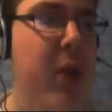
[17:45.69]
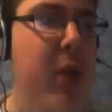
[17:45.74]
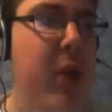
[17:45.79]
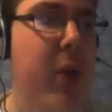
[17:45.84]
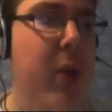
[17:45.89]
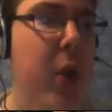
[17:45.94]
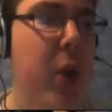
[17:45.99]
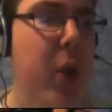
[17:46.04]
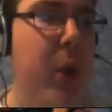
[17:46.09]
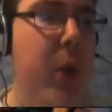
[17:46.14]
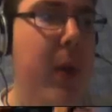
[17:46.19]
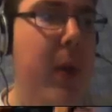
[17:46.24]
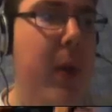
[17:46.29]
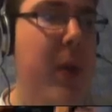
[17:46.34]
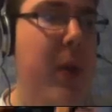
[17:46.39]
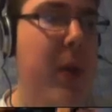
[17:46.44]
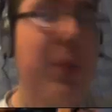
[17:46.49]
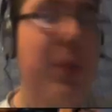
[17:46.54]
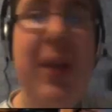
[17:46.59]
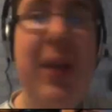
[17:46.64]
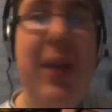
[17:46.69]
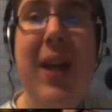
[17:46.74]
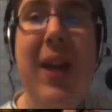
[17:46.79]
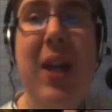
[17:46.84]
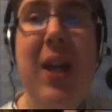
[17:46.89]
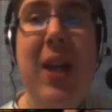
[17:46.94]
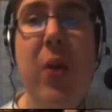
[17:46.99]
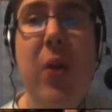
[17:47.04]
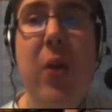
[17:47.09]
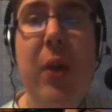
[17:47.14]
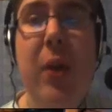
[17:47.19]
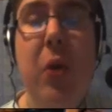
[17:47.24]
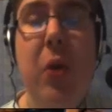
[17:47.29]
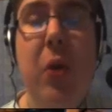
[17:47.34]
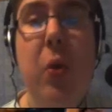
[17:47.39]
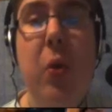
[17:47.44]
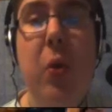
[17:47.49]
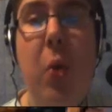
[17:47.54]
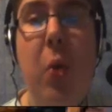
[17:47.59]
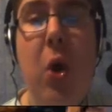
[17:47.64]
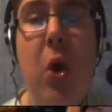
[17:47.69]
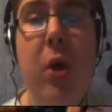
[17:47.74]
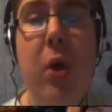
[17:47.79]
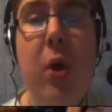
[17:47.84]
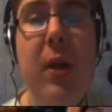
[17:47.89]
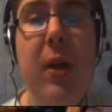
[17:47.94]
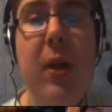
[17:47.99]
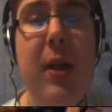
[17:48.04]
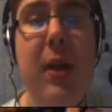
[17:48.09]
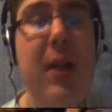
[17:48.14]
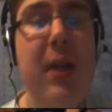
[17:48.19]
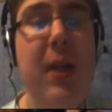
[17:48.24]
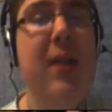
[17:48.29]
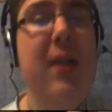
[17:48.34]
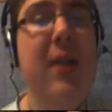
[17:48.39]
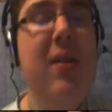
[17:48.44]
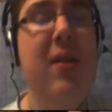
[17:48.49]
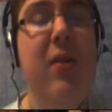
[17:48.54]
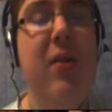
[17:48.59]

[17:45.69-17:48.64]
pretty strange way to go about it. But then again, it could work.